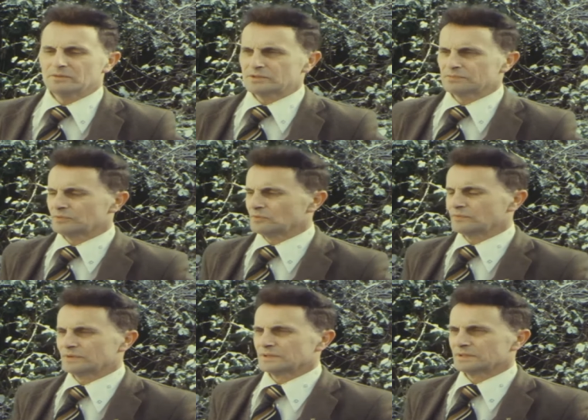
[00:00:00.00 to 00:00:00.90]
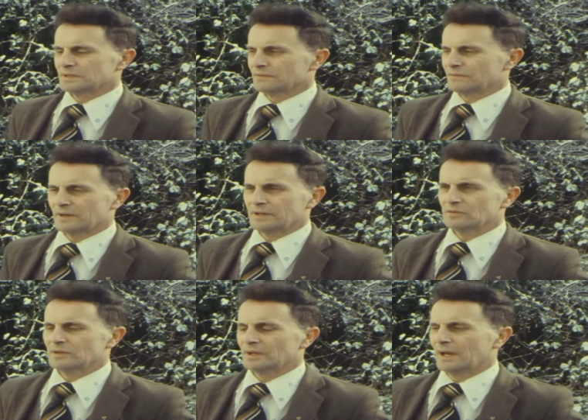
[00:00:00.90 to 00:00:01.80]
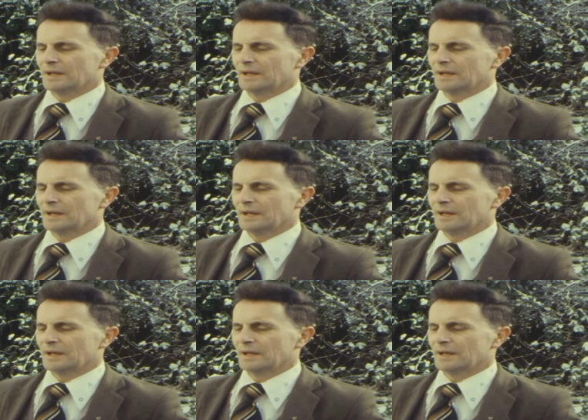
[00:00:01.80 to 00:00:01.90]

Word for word: which proved very good.